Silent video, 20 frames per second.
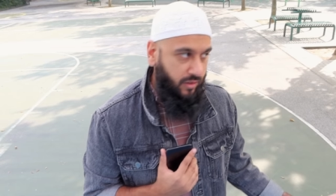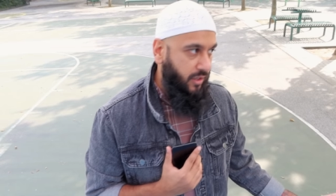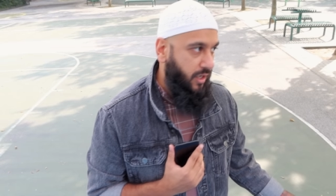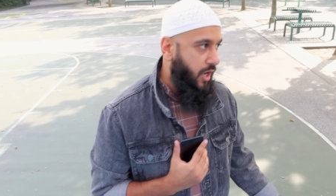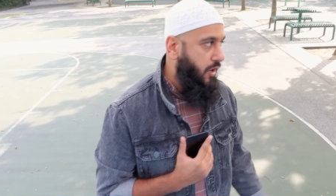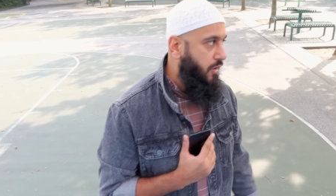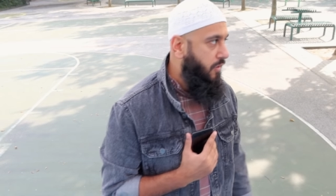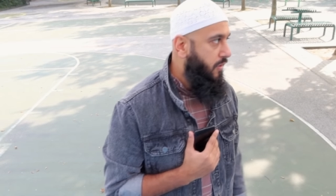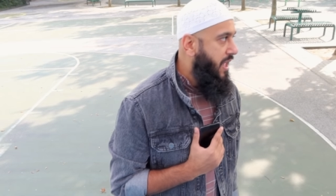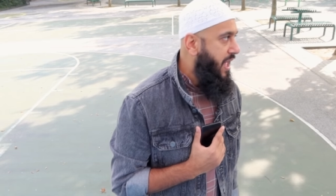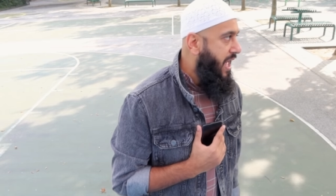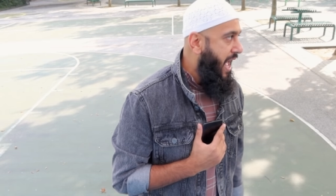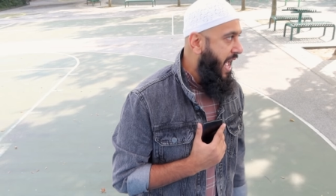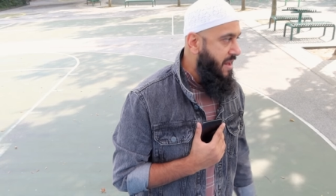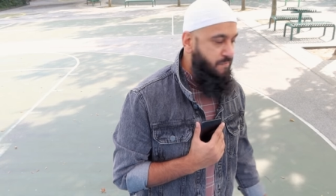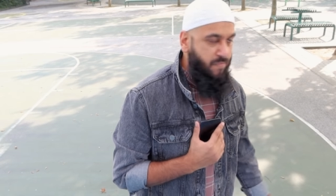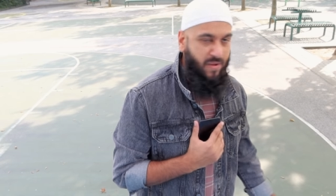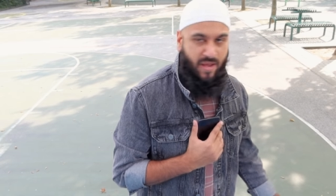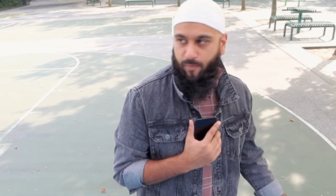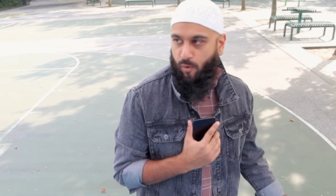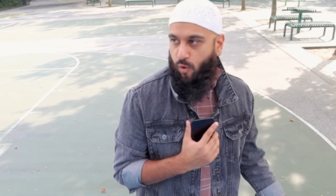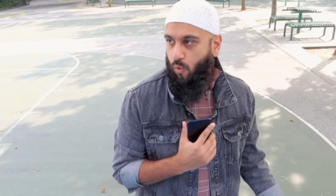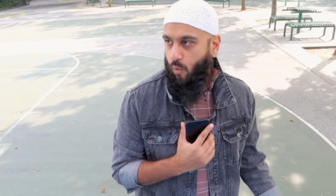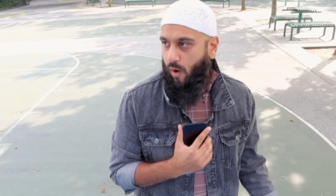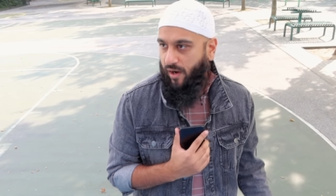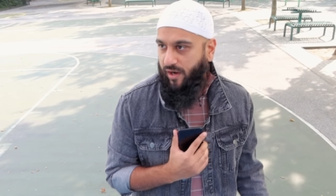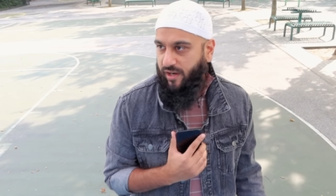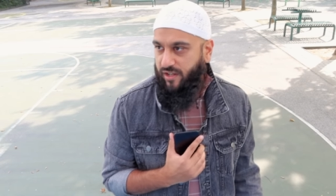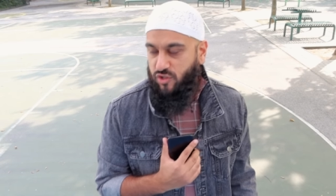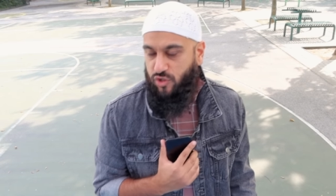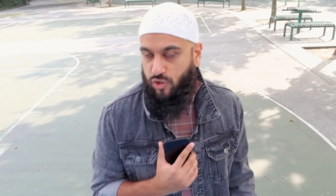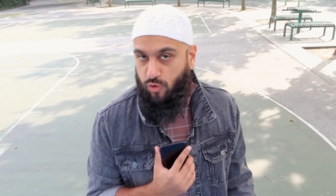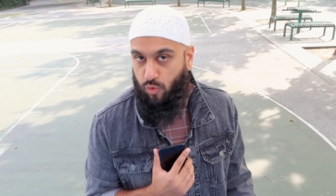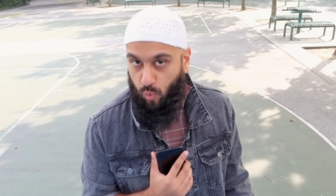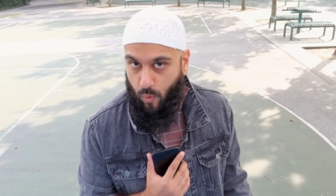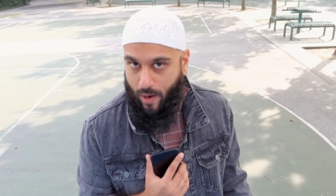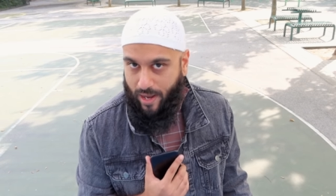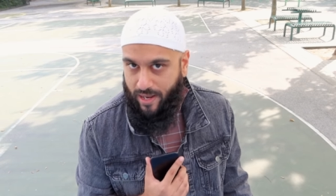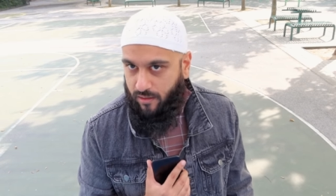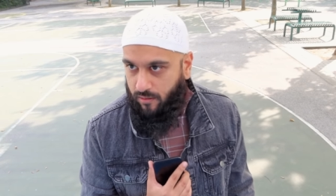You know, and people who wanted to
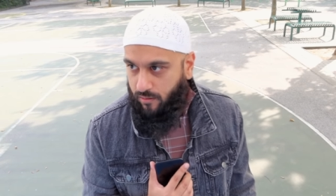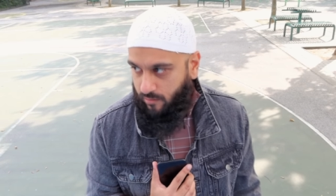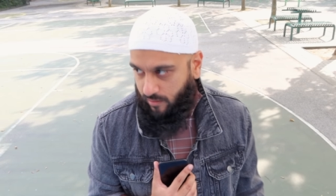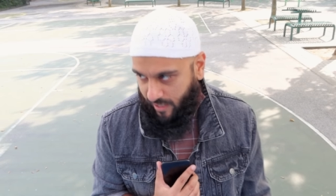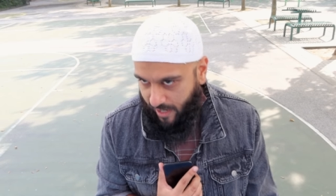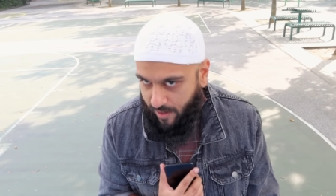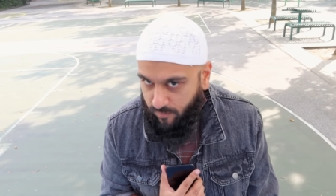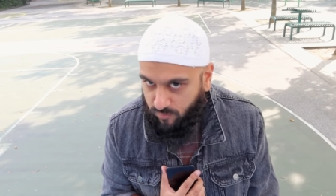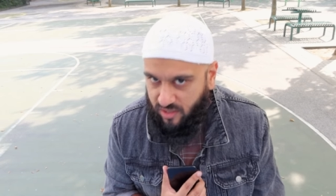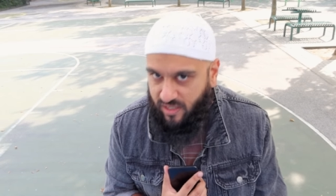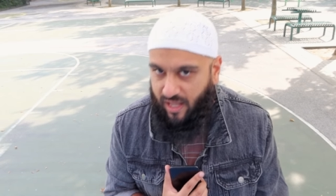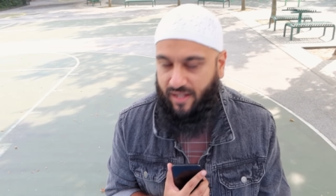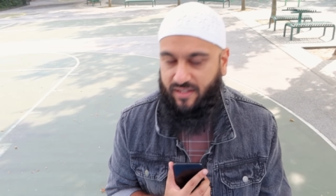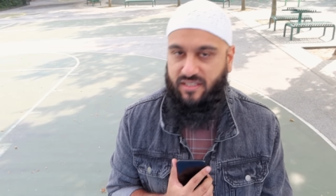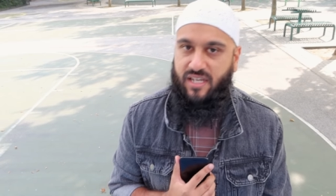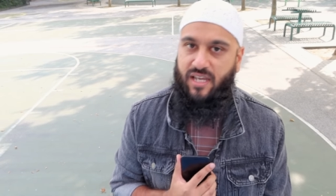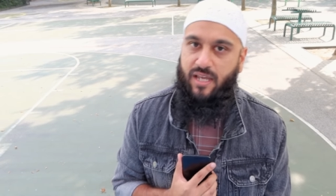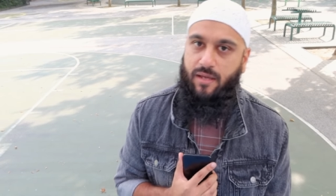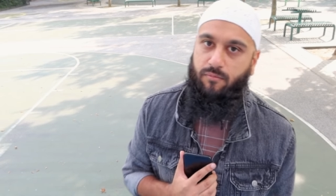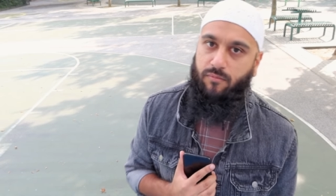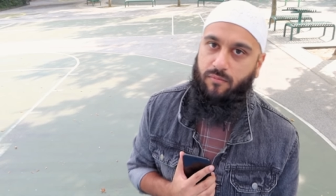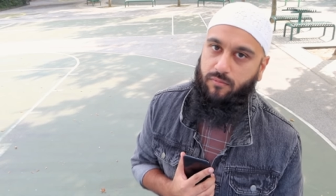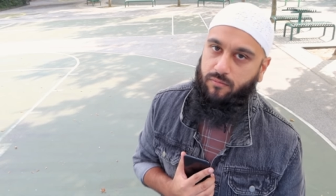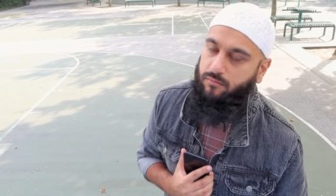win came to that team.